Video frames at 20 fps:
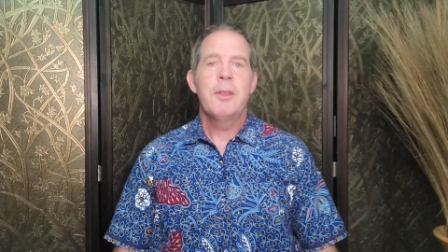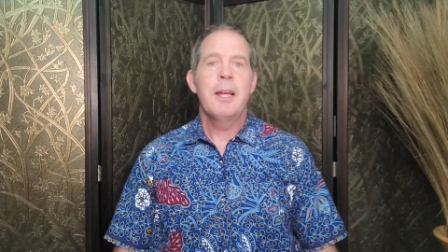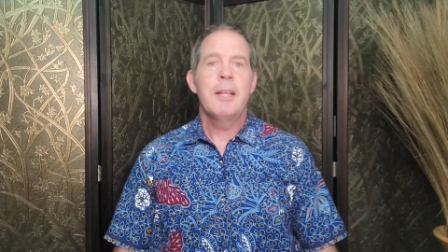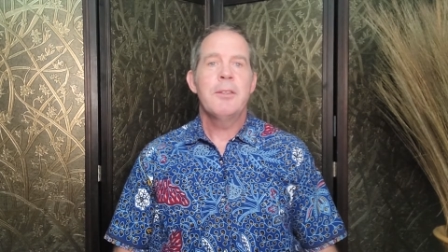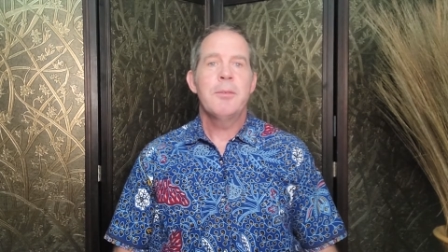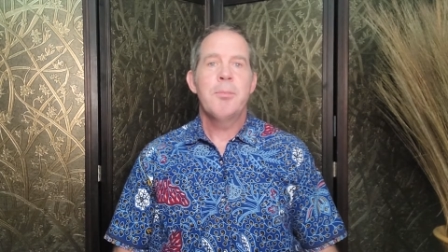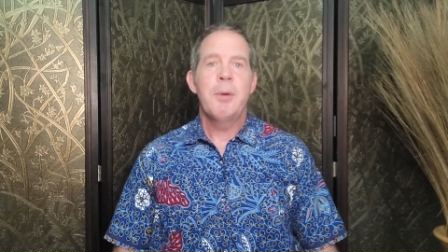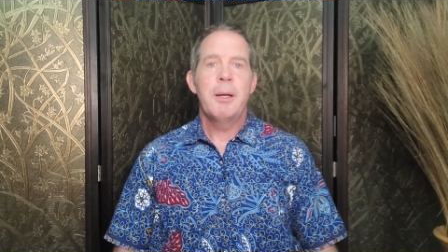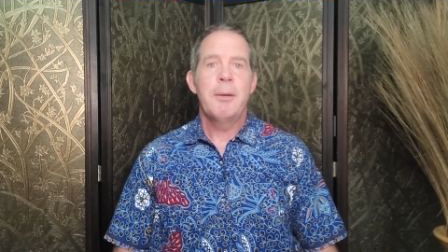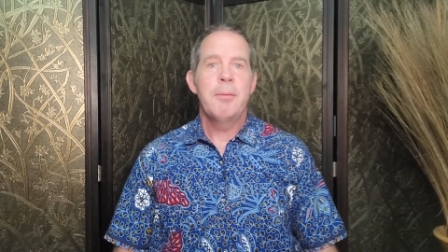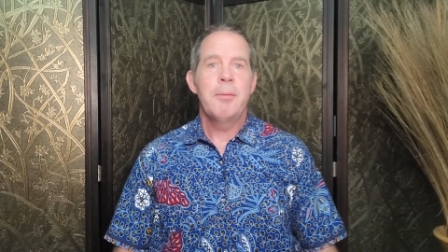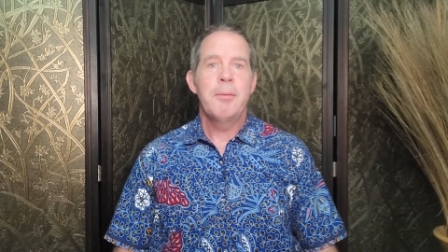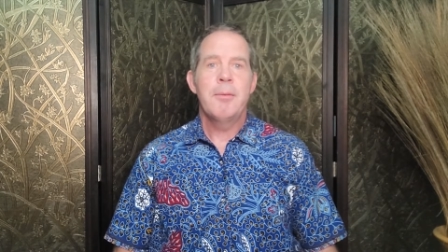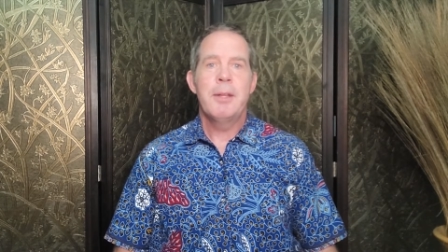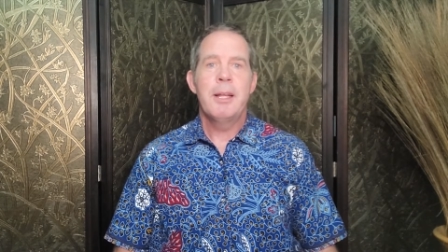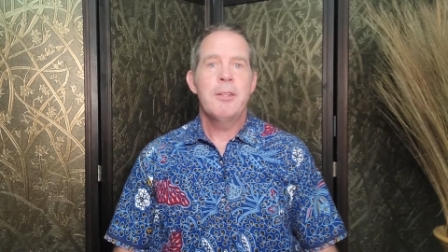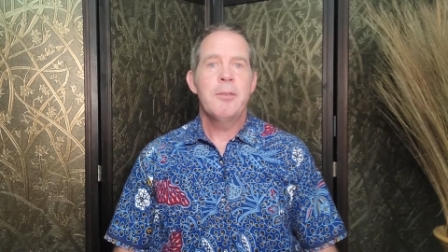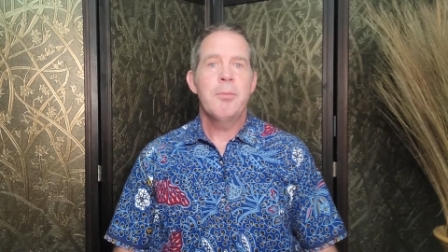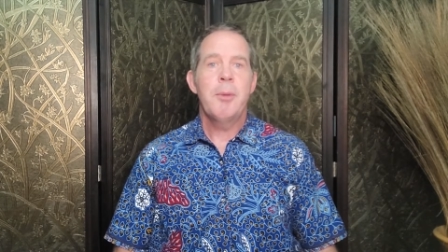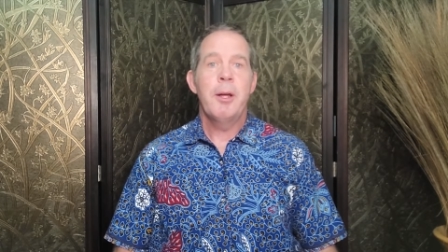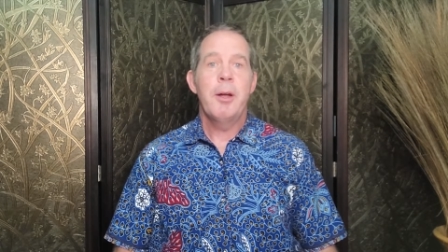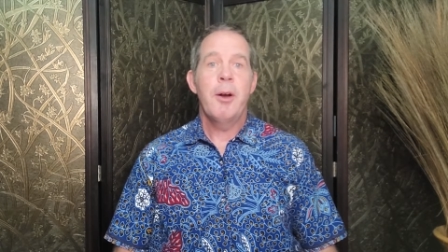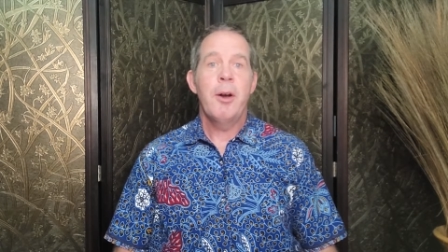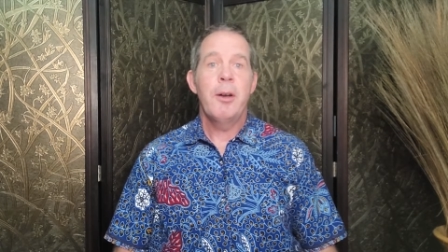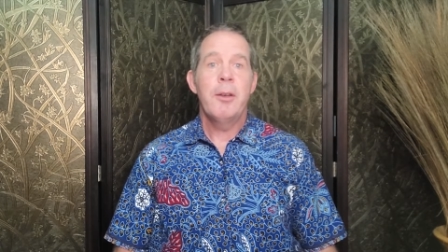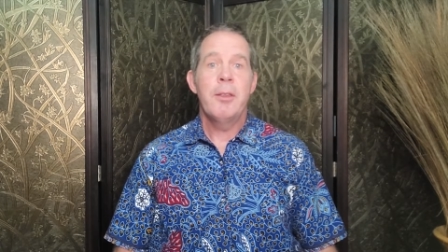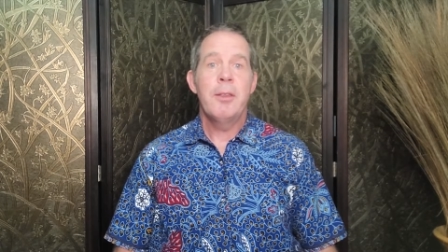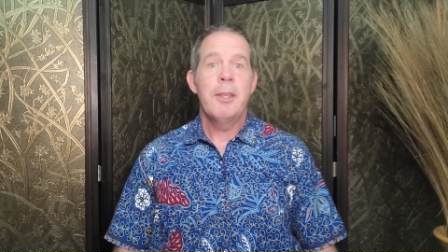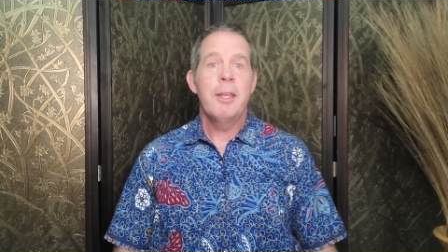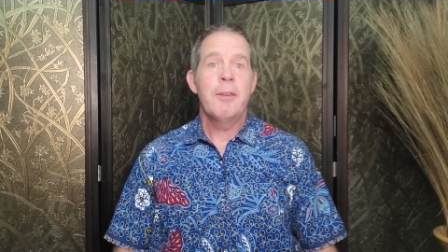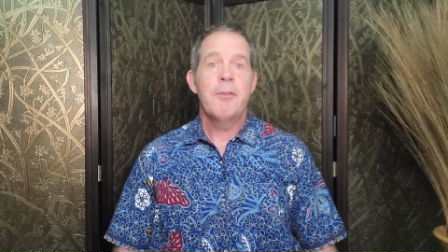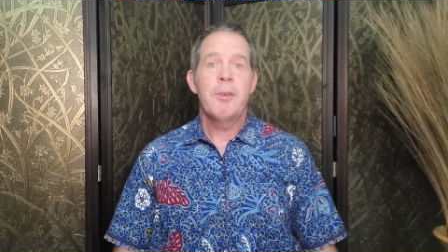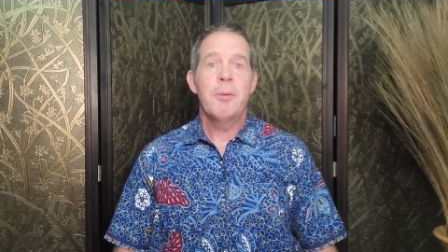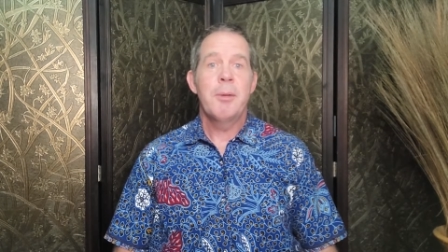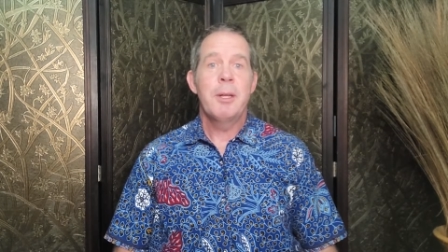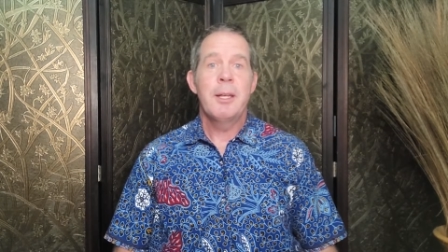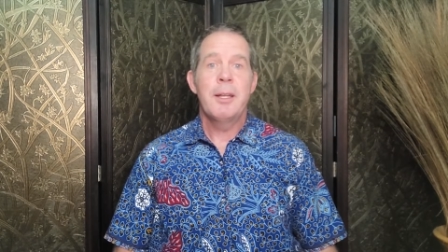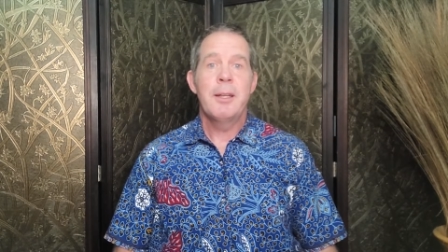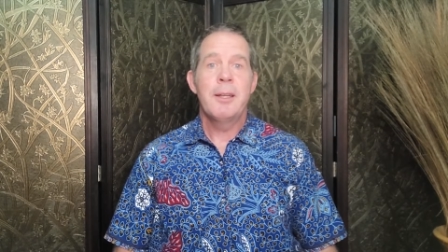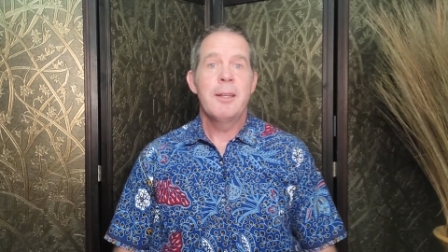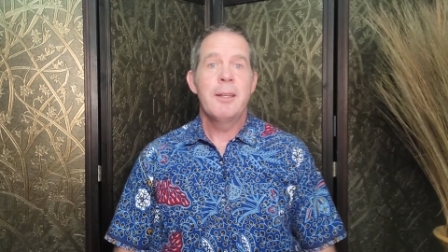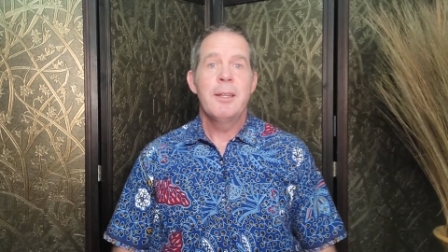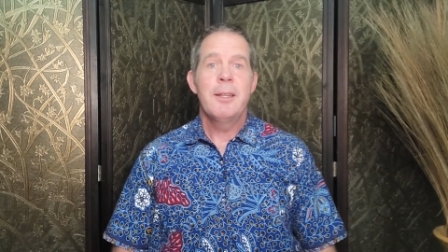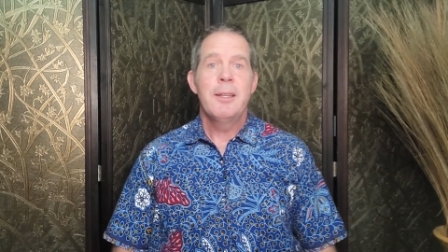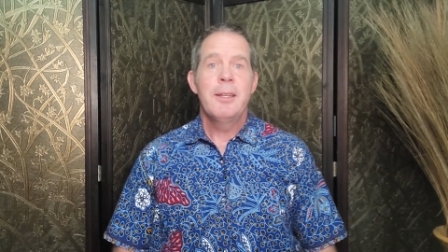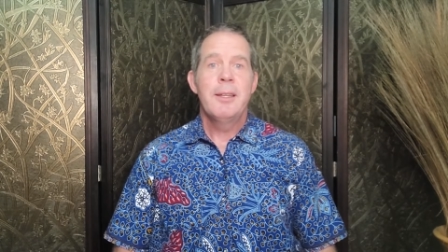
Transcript: That's my that's my hard thing for me to